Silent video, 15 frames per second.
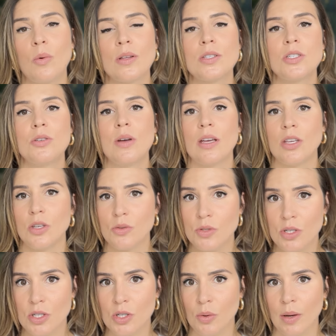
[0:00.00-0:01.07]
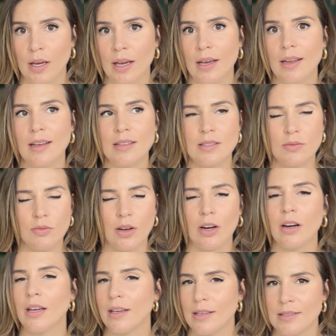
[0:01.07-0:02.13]
Once you get used to doing it, it's
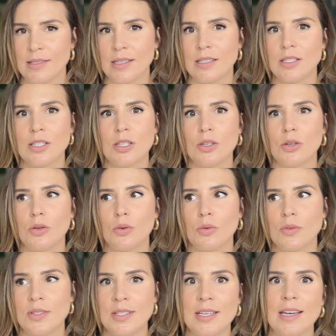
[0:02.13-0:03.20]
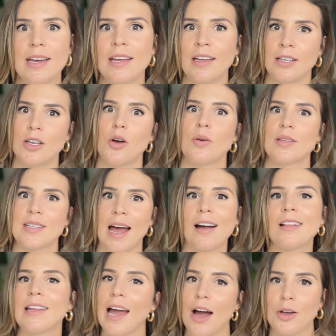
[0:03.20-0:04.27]
very easy to see it and know
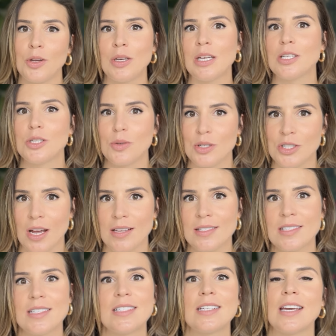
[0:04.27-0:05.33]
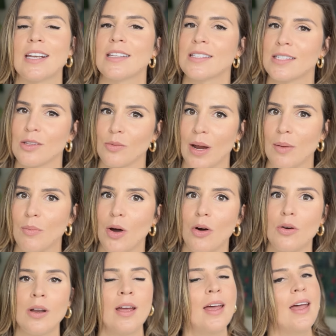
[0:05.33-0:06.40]
exactly how you need to adjust it to get it in the right
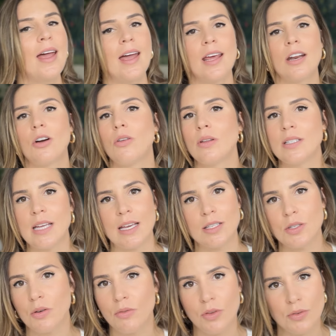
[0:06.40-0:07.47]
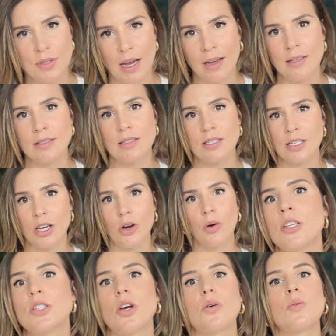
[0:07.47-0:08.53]
mode, and it only takes you a few seconds to do.
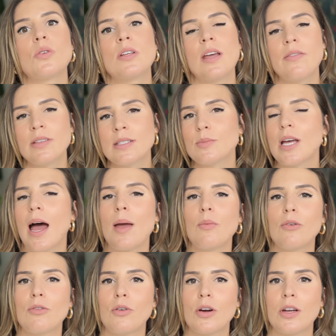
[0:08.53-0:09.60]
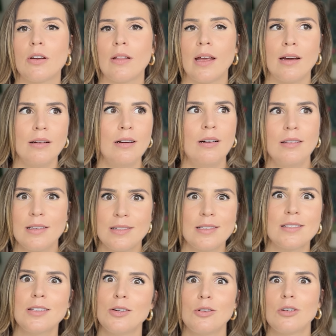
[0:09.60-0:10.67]
So give it some time before you're like, oh, this
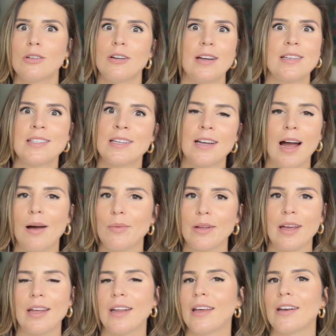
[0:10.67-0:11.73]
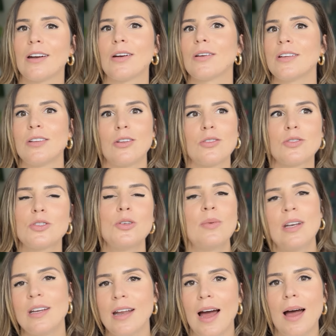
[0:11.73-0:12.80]
is so crazy and complicated, or there's too
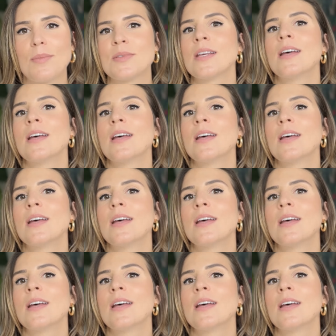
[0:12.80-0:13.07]
many knobs.